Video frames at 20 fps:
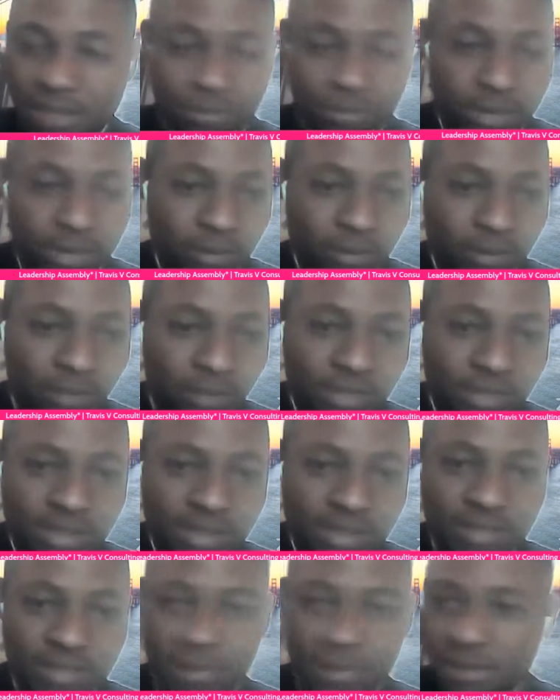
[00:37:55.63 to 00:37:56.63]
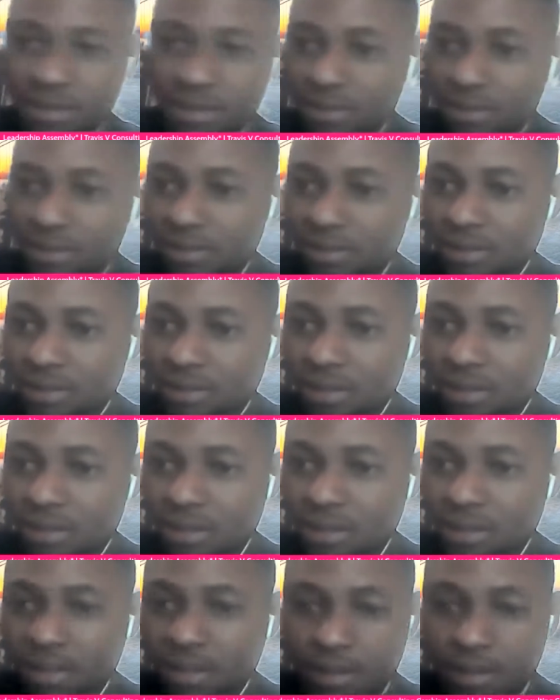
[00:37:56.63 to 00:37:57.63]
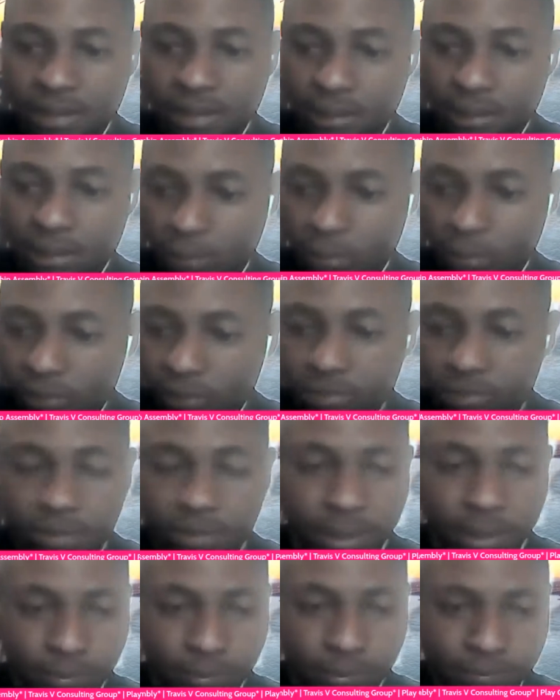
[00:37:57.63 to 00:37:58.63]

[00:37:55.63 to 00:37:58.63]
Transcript: We have to end this meeting any moment from now.